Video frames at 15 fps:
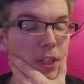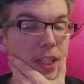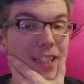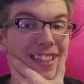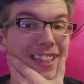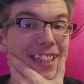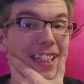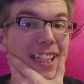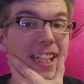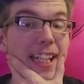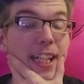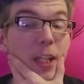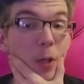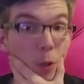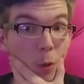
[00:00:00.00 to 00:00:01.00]
is a
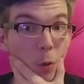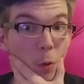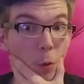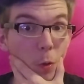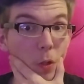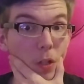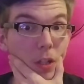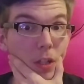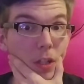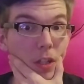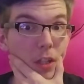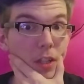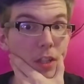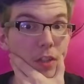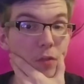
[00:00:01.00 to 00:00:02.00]
keyhole.
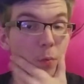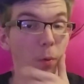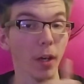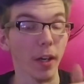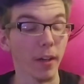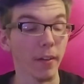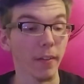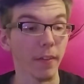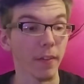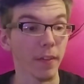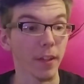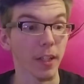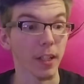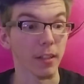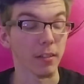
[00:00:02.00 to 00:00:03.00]
It's where
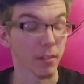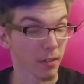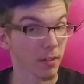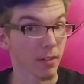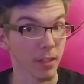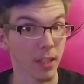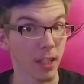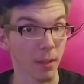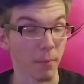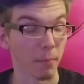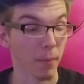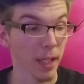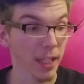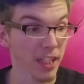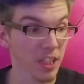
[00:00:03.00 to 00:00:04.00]
the
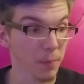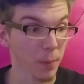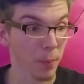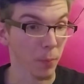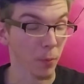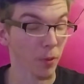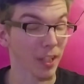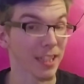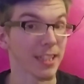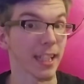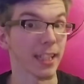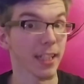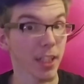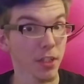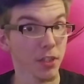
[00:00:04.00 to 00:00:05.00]
maintenance people or the
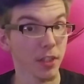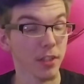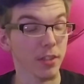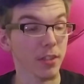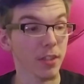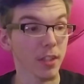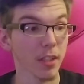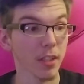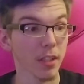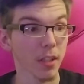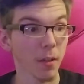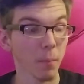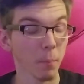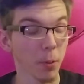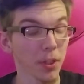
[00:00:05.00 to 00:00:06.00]
technicians
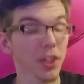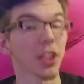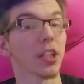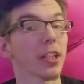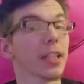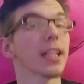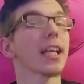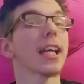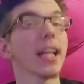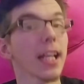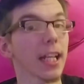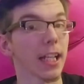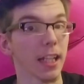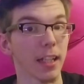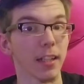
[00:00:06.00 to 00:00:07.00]
put their
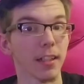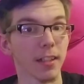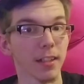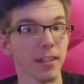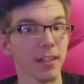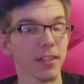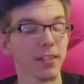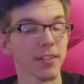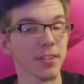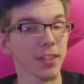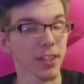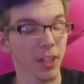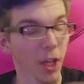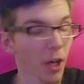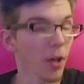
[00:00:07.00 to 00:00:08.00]
key to
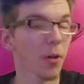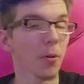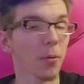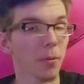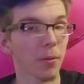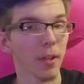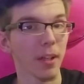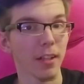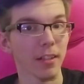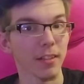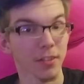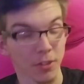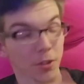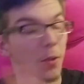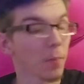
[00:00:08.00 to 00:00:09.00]
go
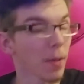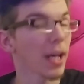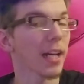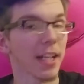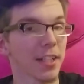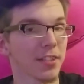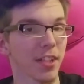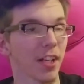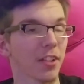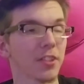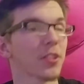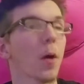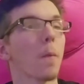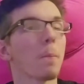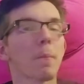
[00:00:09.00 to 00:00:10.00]
do maintenance on it. There's
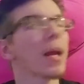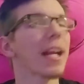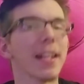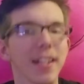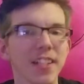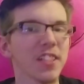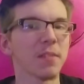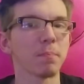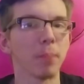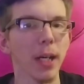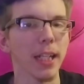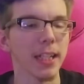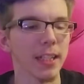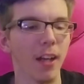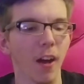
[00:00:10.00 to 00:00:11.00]
no maintenance
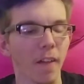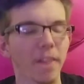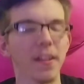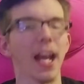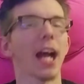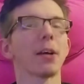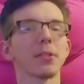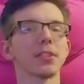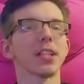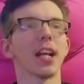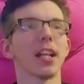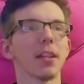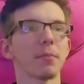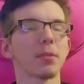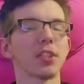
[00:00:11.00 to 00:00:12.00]
button on the outside of
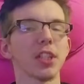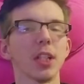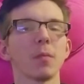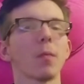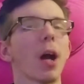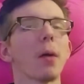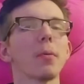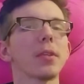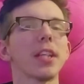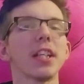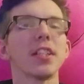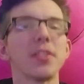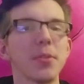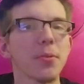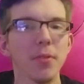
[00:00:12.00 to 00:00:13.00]
the machine. Why would they
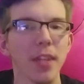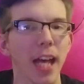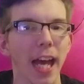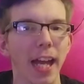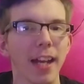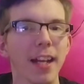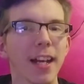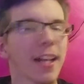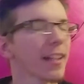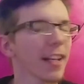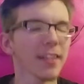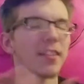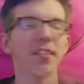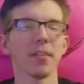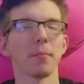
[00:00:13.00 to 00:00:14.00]
do that? That
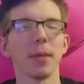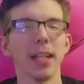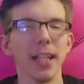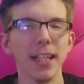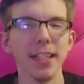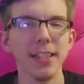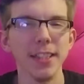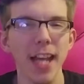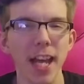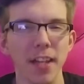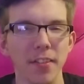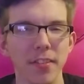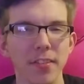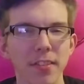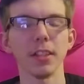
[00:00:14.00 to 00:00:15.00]
doesn't make any
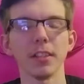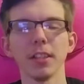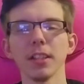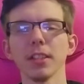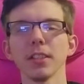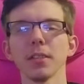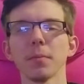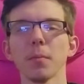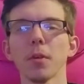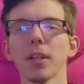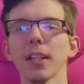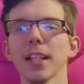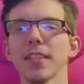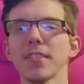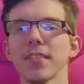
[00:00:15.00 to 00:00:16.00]
sense. These are more or
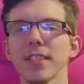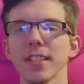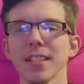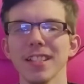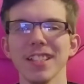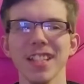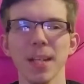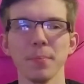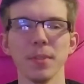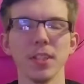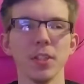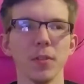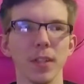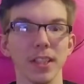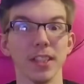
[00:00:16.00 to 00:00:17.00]
less tips and
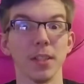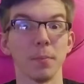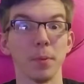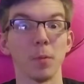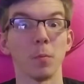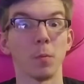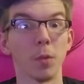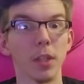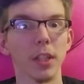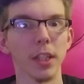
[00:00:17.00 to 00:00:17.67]
tricks to be really